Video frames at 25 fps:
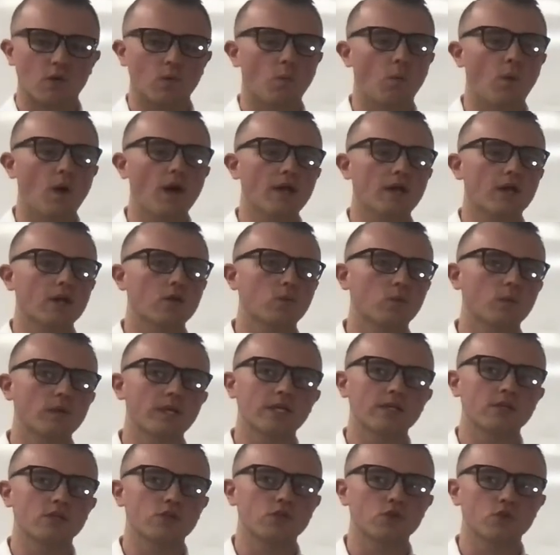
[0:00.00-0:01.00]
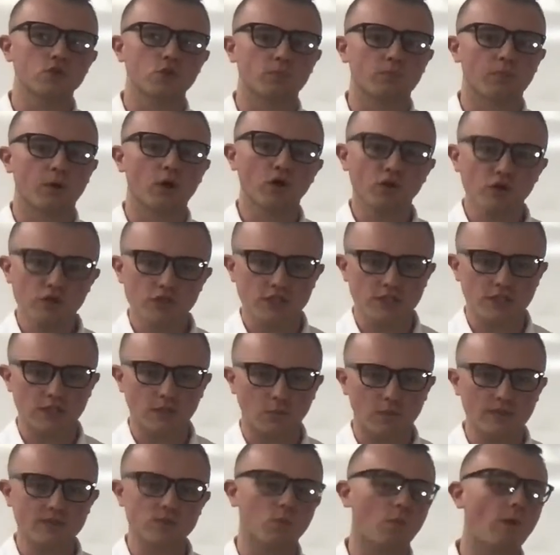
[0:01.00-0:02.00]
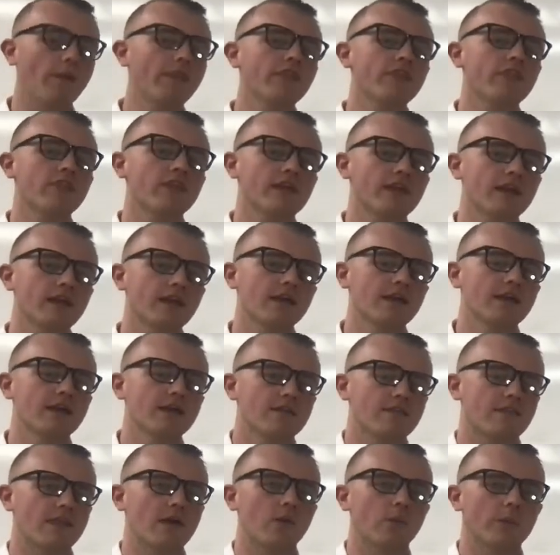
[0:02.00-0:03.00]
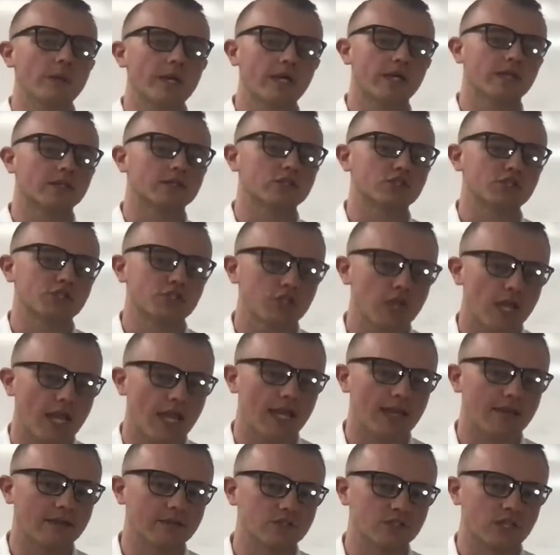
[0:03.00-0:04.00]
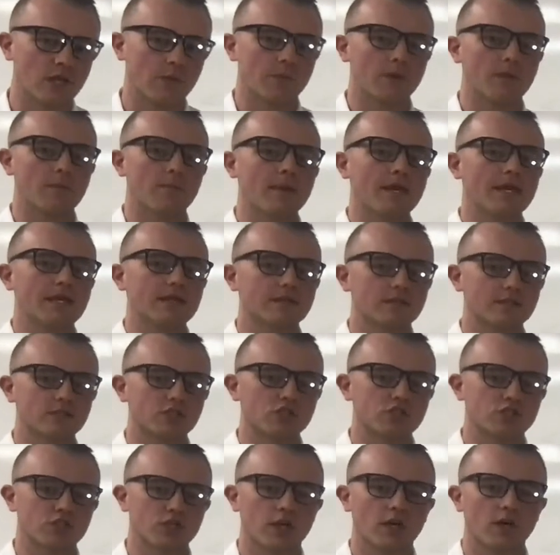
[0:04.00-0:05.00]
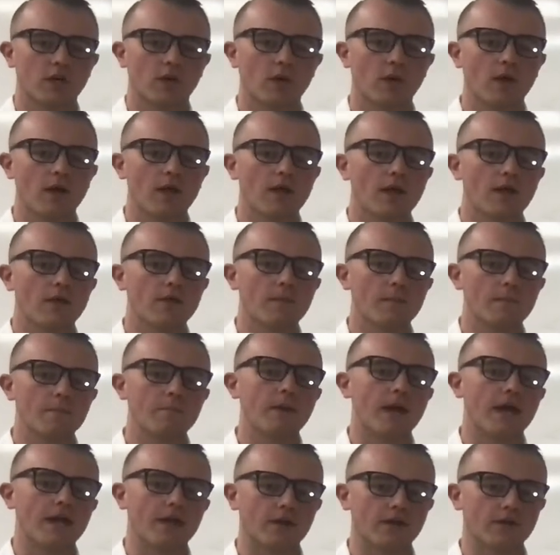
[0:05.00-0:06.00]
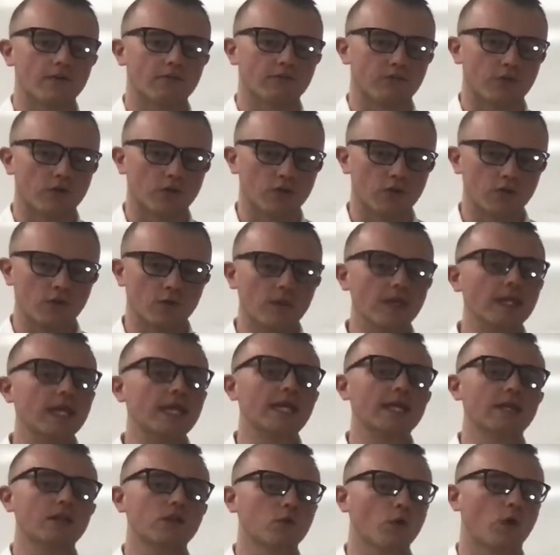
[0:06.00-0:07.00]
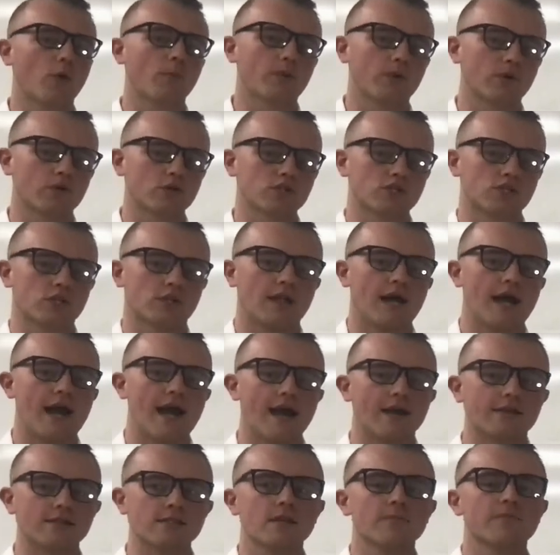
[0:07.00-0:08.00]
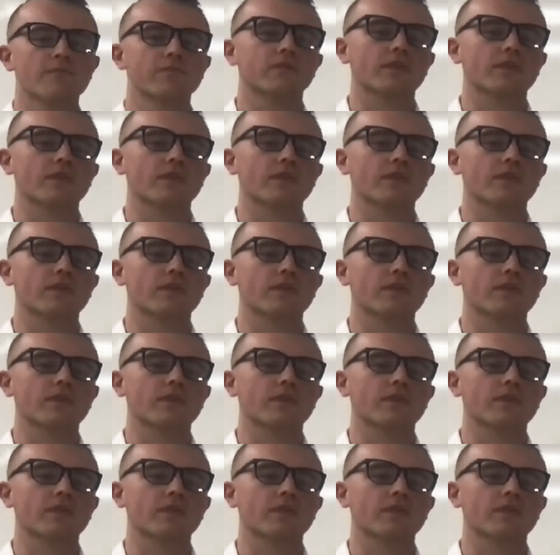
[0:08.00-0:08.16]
What could we do personally? What's one thing that we could change that would make this show better for you in your personal eyes?